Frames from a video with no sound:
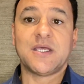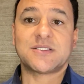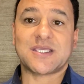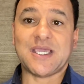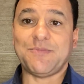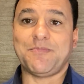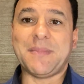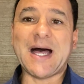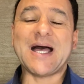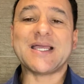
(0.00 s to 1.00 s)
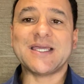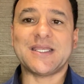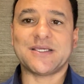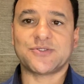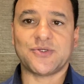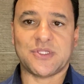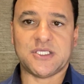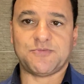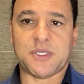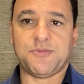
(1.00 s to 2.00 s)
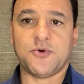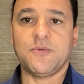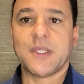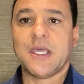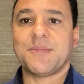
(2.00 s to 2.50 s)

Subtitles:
to keep marketing to these people.